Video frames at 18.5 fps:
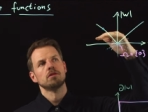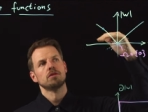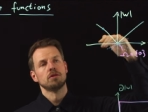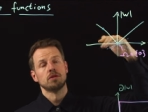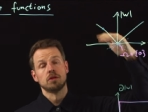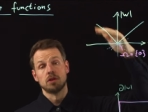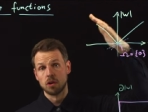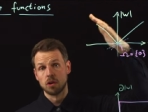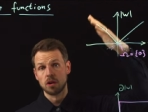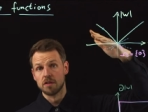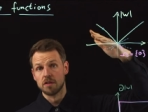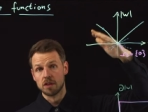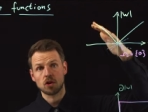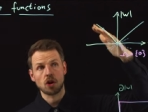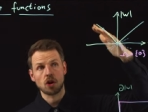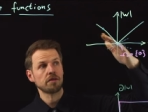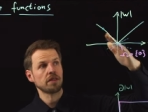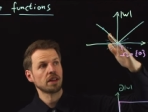you know, if it's
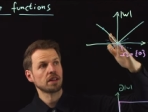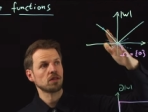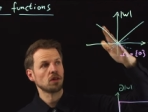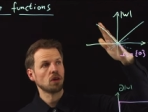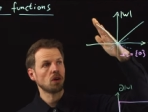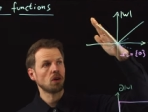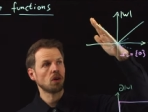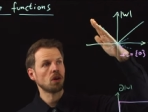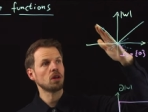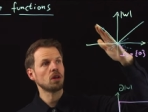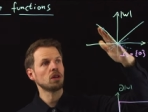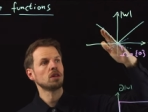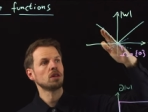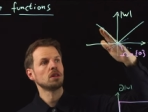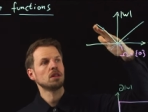convex, all